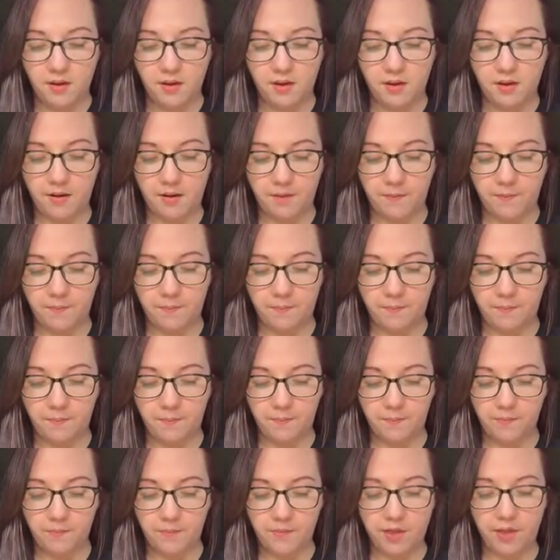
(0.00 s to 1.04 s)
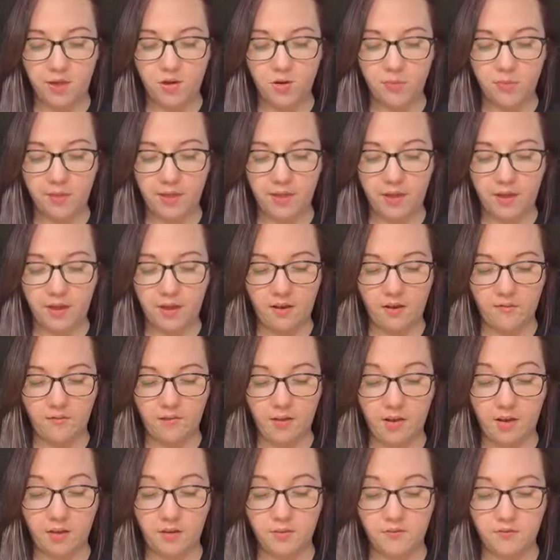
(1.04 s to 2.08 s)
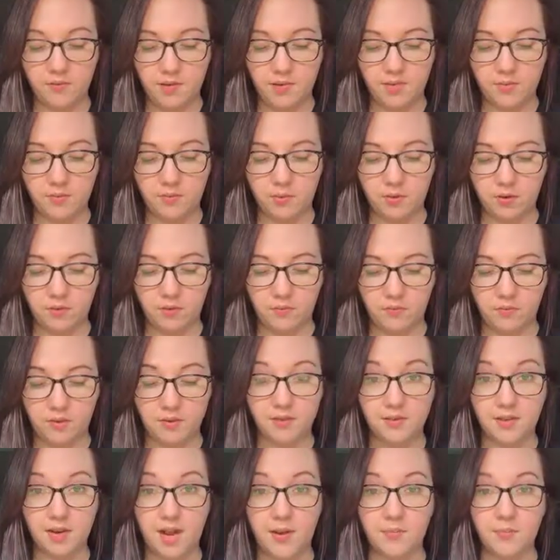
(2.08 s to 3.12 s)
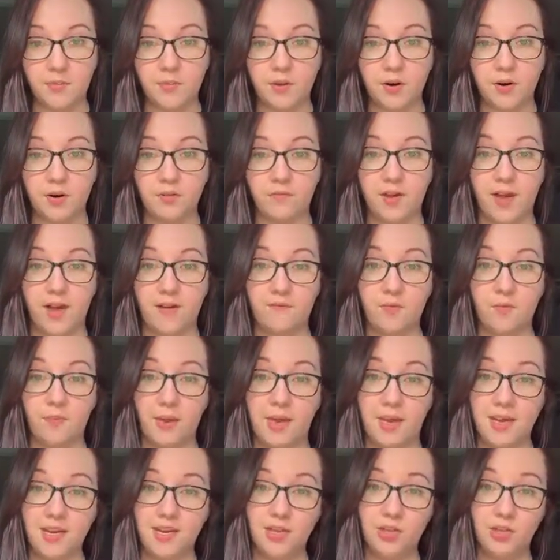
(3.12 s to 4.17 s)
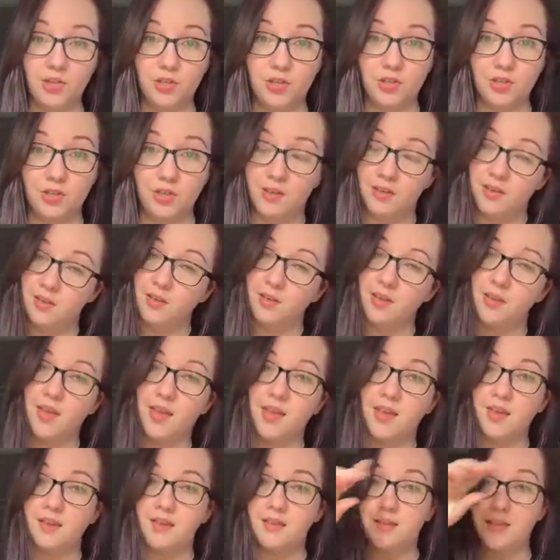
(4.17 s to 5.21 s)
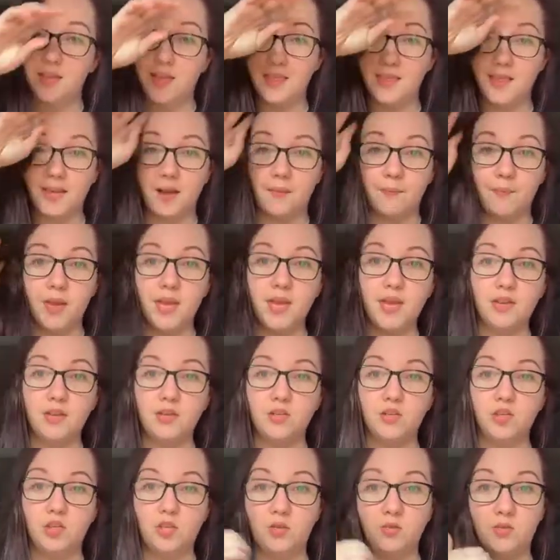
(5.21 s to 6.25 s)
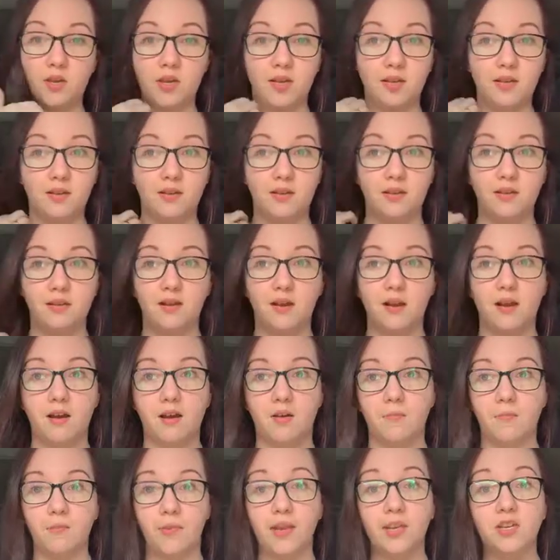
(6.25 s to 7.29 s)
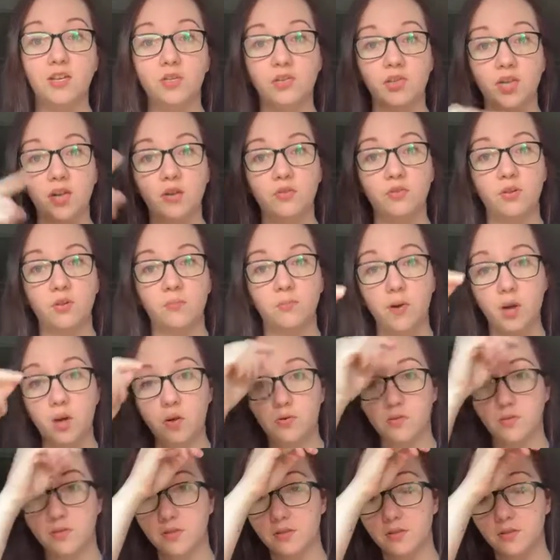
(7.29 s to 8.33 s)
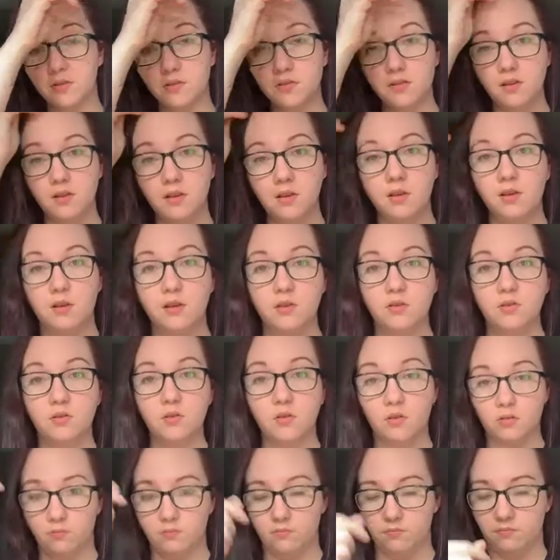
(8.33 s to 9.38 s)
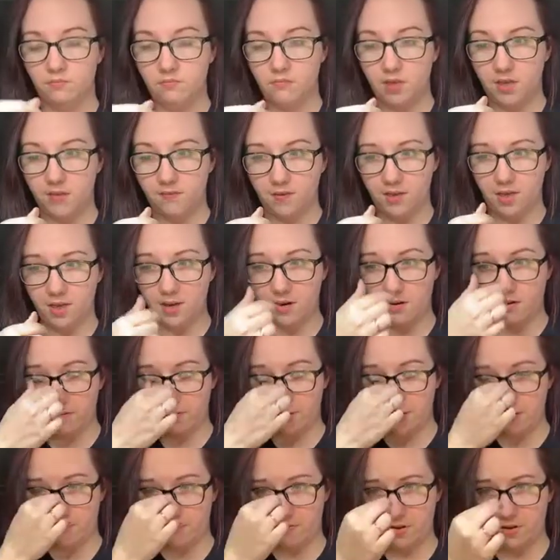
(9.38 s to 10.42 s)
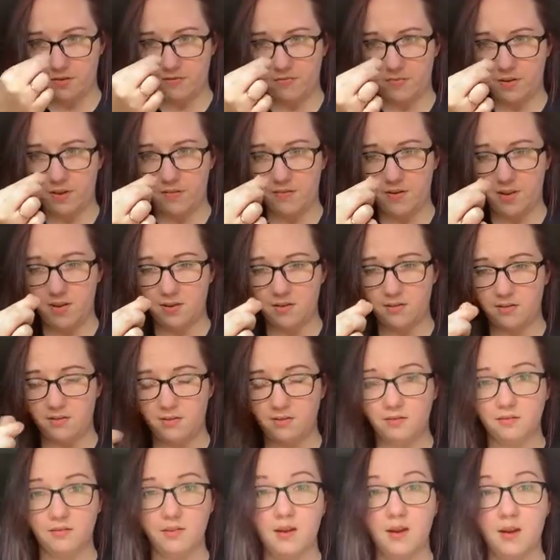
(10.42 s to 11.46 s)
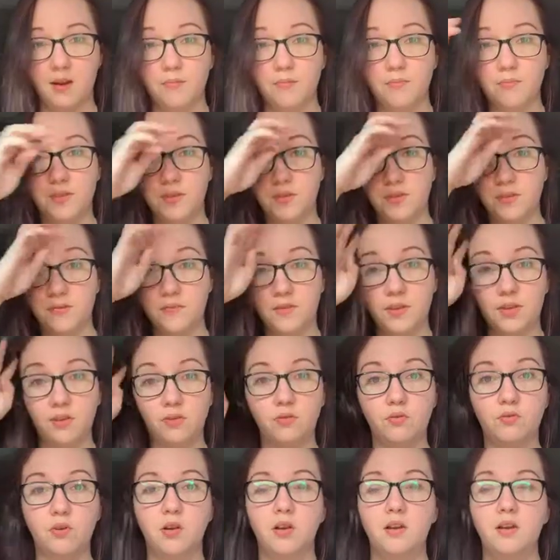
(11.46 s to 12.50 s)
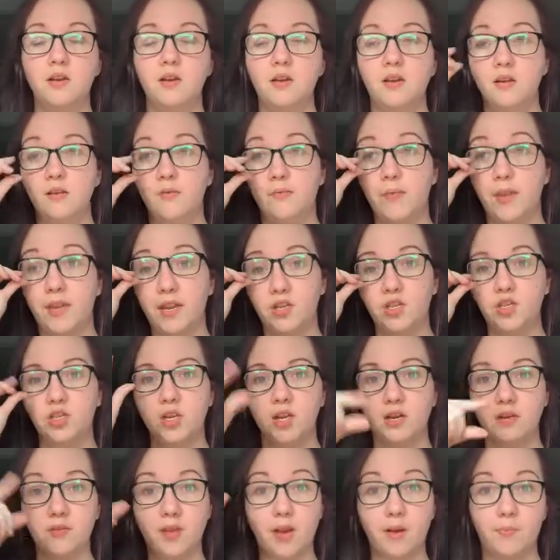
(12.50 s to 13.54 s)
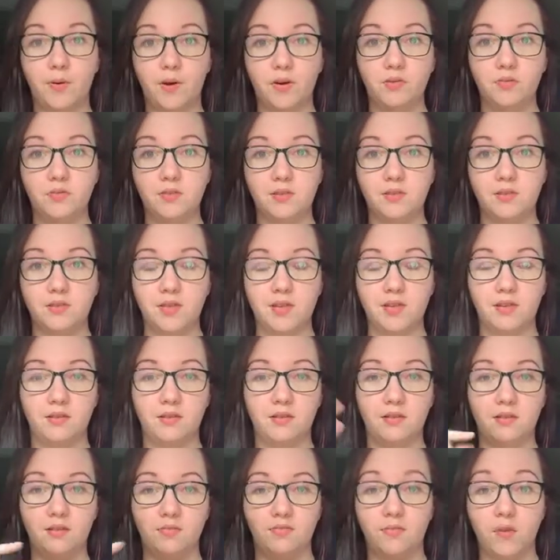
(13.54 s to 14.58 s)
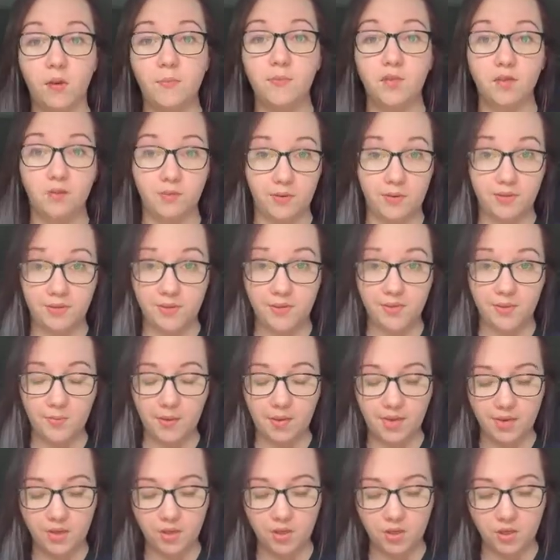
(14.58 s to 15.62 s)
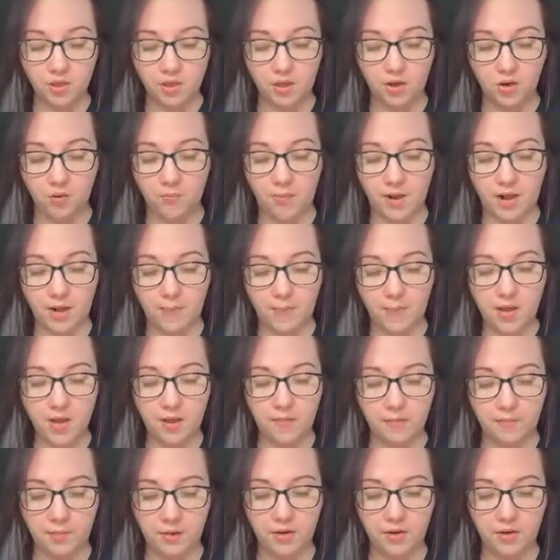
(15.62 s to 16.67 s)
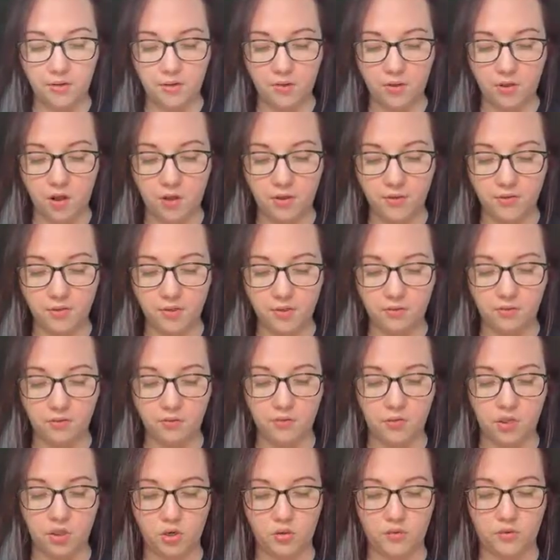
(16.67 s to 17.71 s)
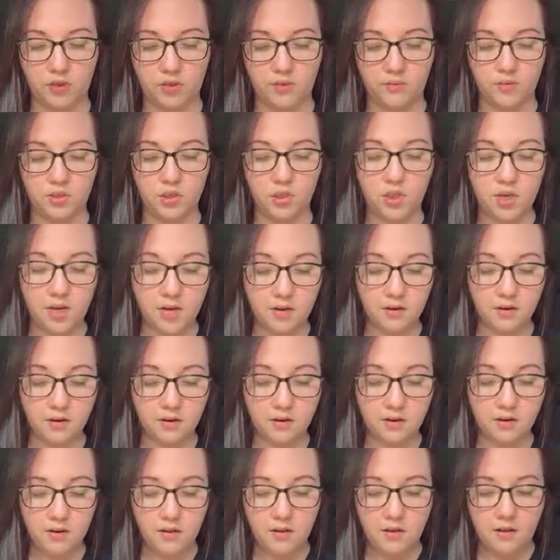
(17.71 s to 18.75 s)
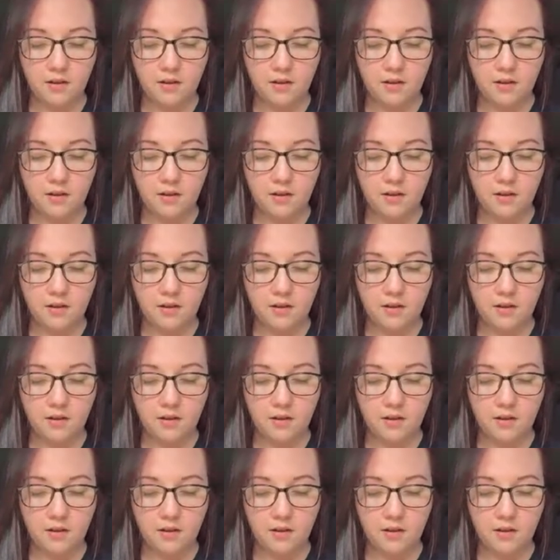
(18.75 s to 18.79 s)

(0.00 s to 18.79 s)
they normally have, like on Facebook, the ones that I'm a part of have a page. And in that page, you can like share their posts. So I have a hair right in front of my face. So if you like share that post and from your business page, it'll pop up, but it'll also show that it was shared.